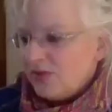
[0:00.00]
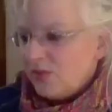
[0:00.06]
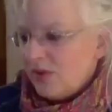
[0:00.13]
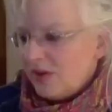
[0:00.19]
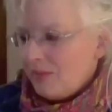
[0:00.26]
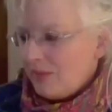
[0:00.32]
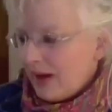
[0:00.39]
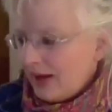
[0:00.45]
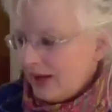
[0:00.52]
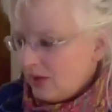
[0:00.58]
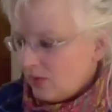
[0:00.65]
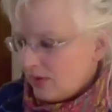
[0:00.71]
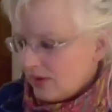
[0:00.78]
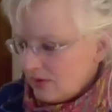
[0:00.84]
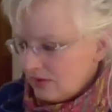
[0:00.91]
and, one of my
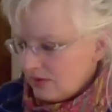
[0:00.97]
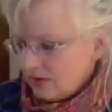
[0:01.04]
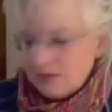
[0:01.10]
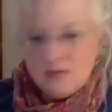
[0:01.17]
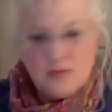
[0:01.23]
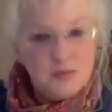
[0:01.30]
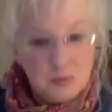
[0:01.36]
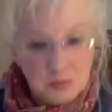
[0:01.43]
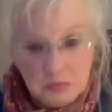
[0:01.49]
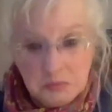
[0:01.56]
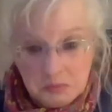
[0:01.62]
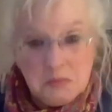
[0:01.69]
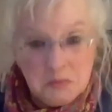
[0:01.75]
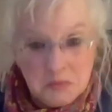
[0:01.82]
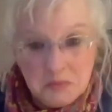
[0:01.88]
questions. Yeah,
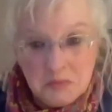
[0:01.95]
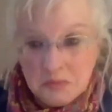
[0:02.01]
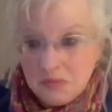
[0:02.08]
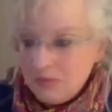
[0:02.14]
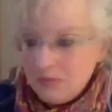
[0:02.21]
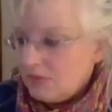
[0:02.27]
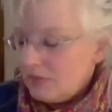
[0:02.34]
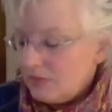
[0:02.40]
and Jennifer